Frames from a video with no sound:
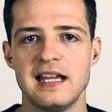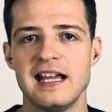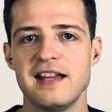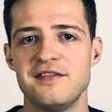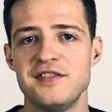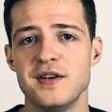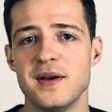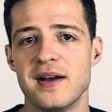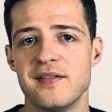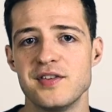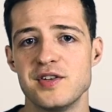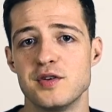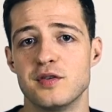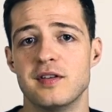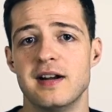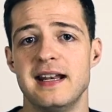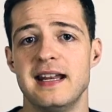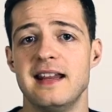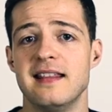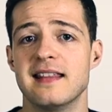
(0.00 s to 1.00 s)
If you haven't
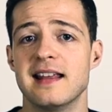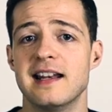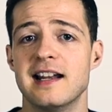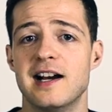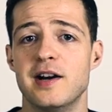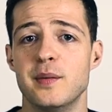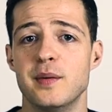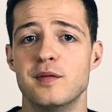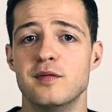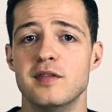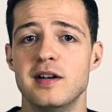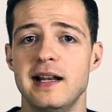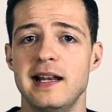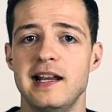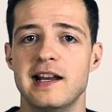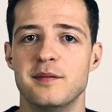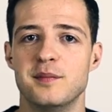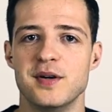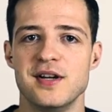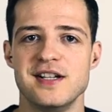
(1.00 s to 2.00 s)
already, then I would
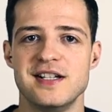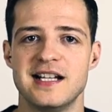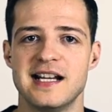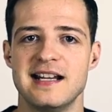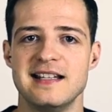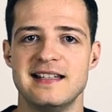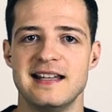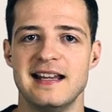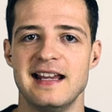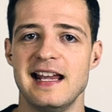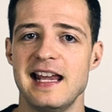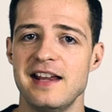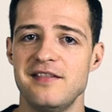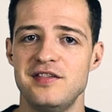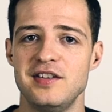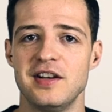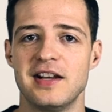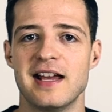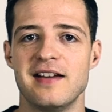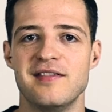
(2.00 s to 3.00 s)
really appreciate it
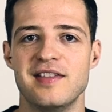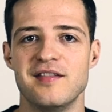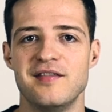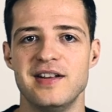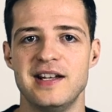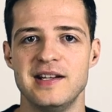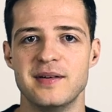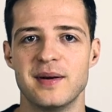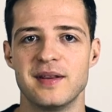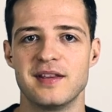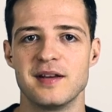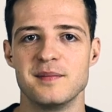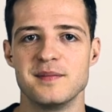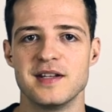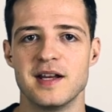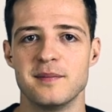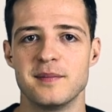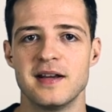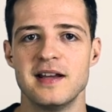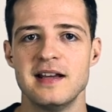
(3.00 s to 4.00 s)
if you gave the video a
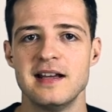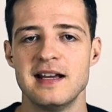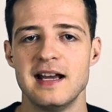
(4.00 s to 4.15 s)
thumbs up